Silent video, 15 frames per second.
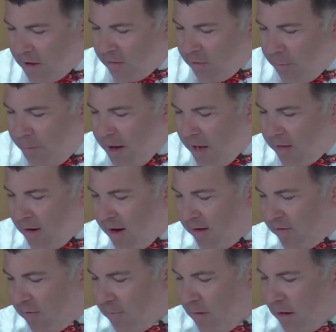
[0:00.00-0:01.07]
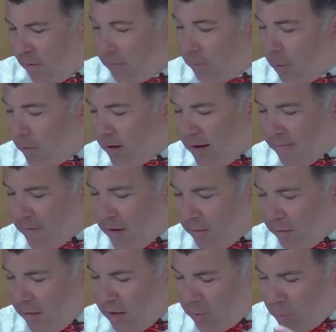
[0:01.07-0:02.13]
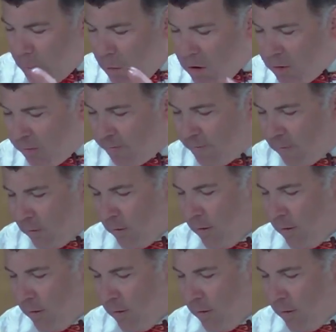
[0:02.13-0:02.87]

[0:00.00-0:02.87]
So pay tithes of mint and rue and every other. That's wonderful.